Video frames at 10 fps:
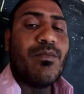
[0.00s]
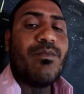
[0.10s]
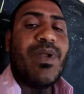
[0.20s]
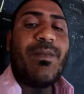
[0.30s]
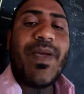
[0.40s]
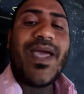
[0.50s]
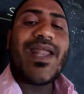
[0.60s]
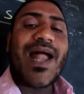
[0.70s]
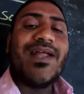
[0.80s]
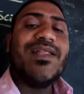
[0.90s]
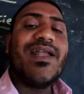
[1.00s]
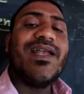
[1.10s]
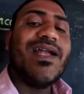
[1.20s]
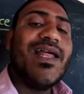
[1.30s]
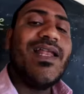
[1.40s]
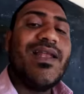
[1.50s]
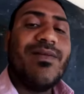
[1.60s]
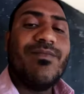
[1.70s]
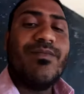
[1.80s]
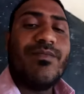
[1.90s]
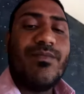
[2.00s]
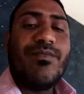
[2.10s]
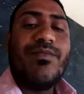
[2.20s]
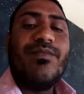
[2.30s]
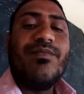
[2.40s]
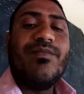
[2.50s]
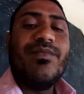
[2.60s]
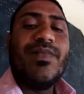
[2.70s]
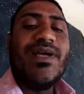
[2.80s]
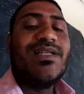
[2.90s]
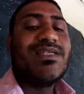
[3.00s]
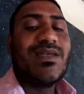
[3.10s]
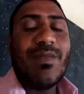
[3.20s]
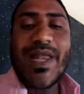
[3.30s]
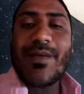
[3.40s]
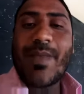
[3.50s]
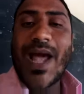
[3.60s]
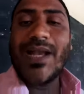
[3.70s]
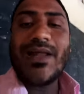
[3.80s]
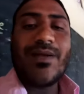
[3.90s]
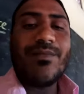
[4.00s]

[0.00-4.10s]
Prepare another needle in similar manner.